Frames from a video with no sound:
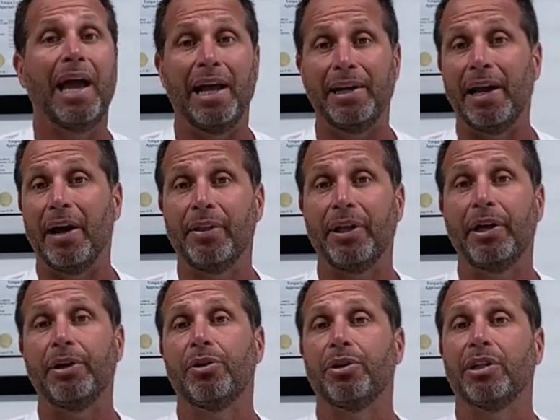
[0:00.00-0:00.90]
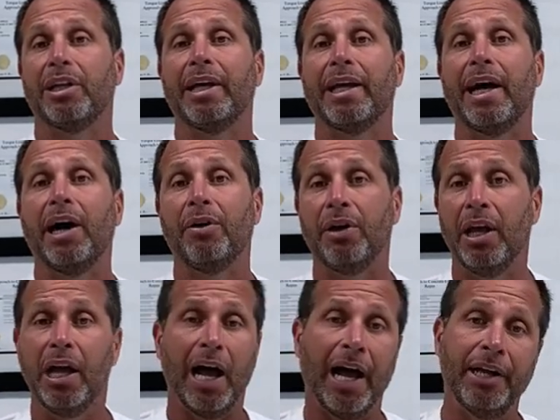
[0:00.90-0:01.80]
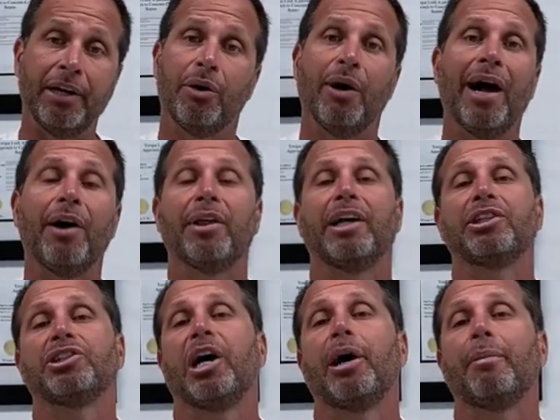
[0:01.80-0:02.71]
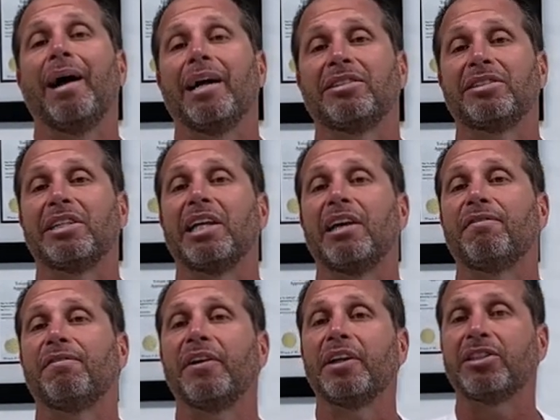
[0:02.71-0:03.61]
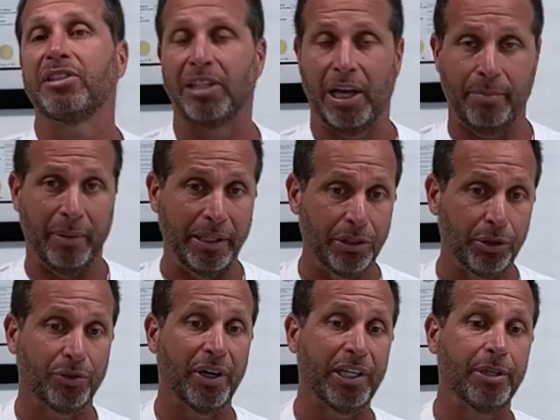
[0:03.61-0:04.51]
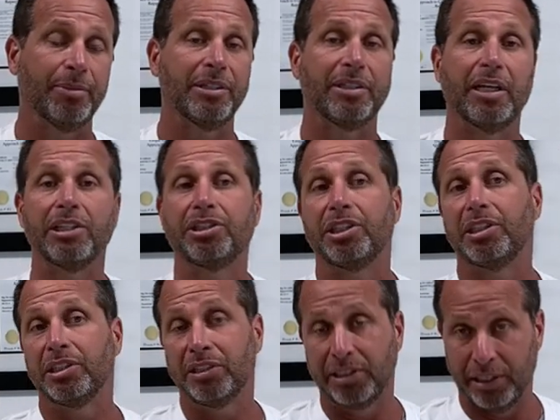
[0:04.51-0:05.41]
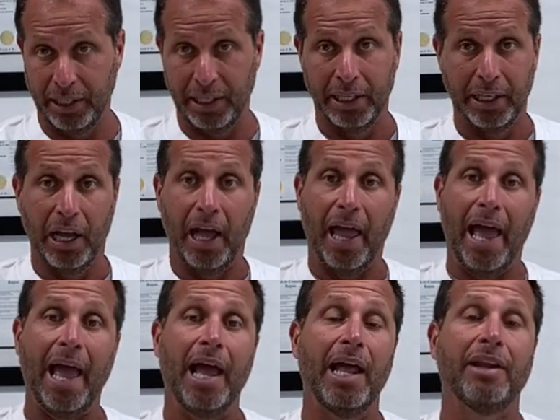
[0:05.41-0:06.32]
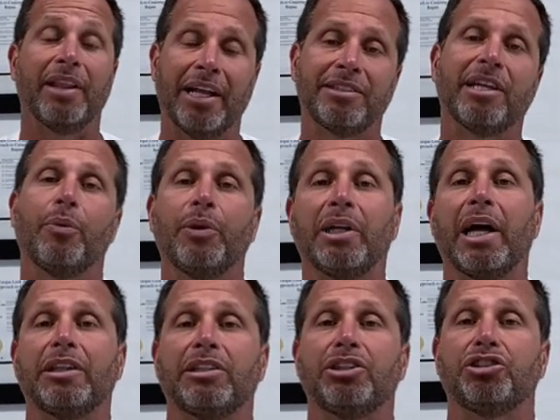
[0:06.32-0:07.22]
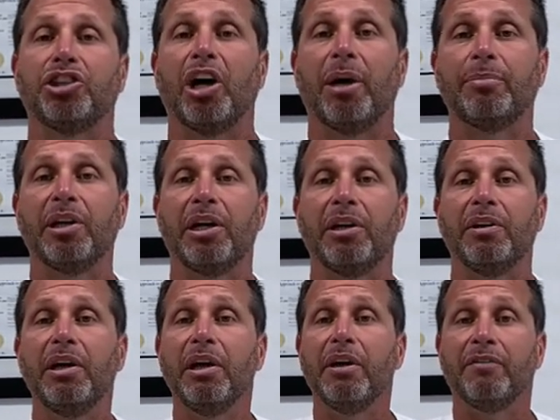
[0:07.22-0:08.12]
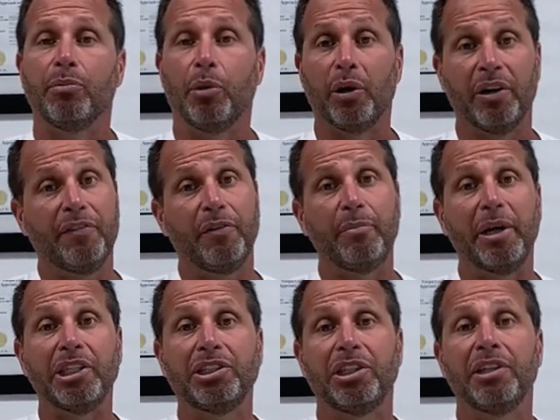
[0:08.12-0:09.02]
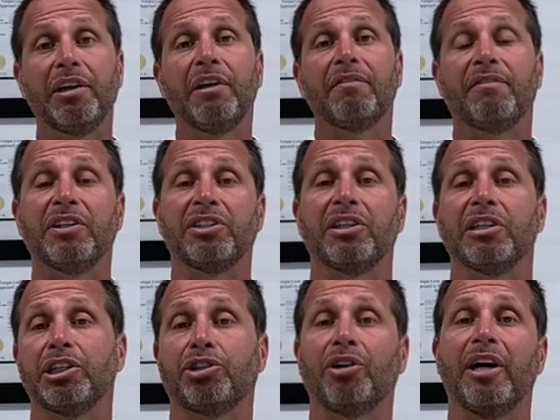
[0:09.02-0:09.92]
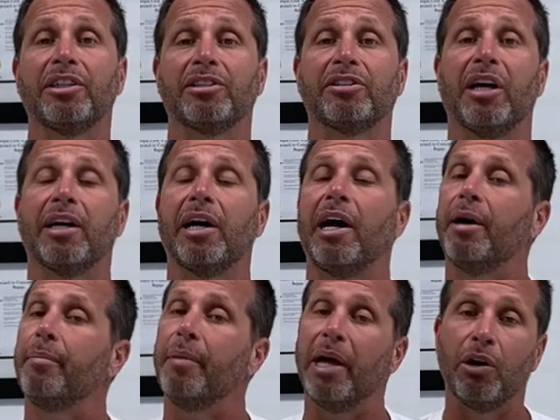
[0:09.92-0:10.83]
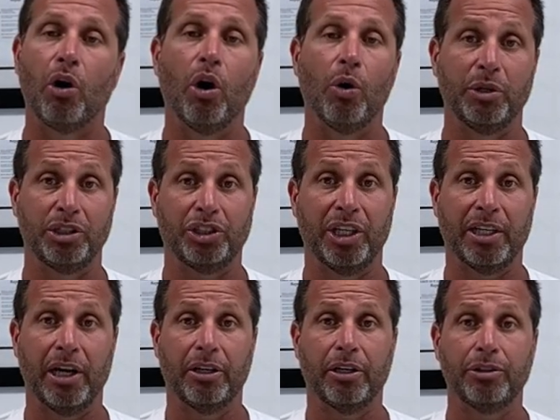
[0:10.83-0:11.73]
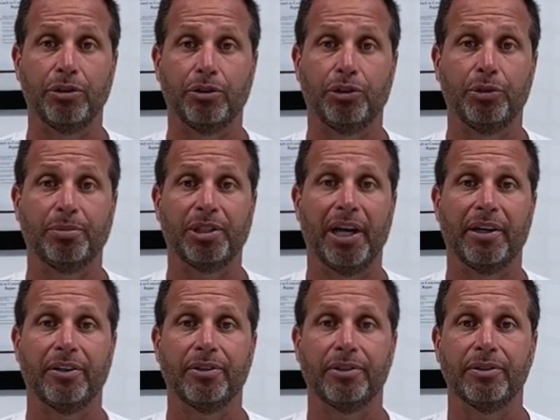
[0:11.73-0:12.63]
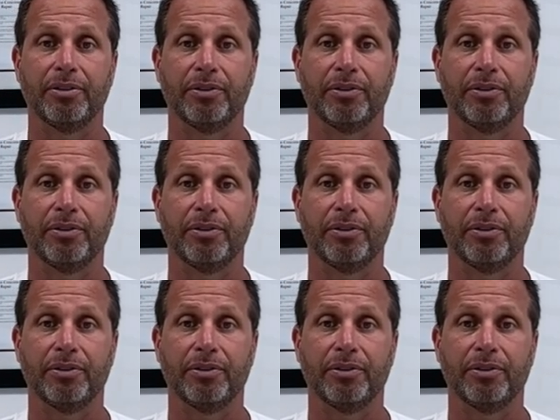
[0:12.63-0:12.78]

and now that I know the layout, I know how that job has to get fixed. I made those recommendations and that's how we got this job done. For more information, visit leaktronics.com and always check out our YouTube channel.